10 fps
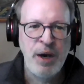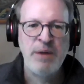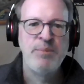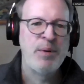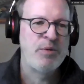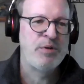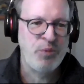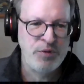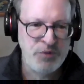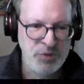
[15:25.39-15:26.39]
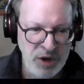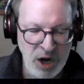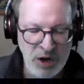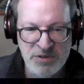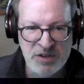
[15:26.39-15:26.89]
But
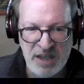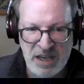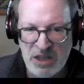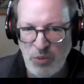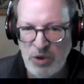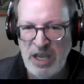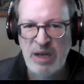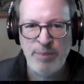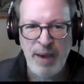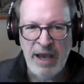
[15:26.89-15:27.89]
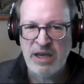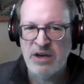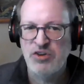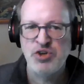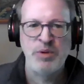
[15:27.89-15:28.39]
the data that we're getting back
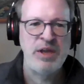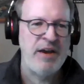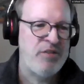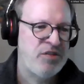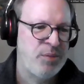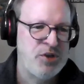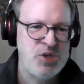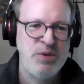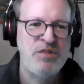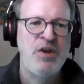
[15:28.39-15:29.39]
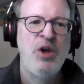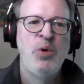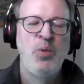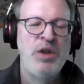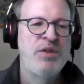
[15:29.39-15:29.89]
on is showing they're having some issues
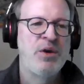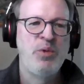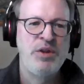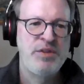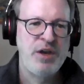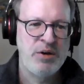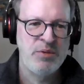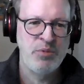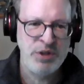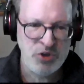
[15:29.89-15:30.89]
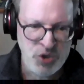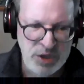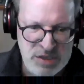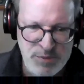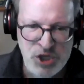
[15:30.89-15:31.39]
with their
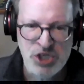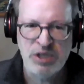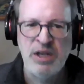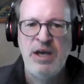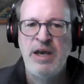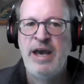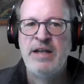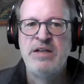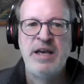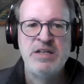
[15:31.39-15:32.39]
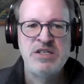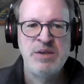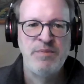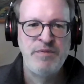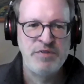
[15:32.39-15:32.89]
transmission and
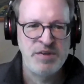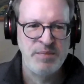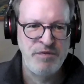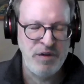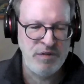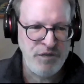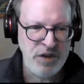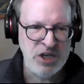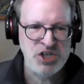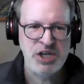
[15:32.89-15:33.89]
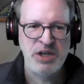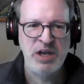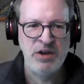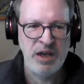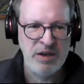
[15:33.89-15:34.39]
some finish
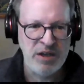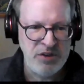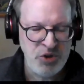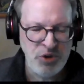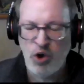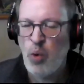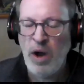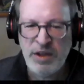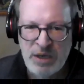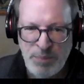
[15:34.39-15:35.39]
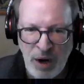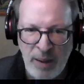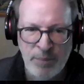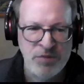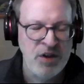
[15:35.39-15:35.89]
and interior quality
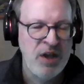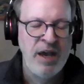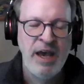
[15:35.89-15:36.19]
problems.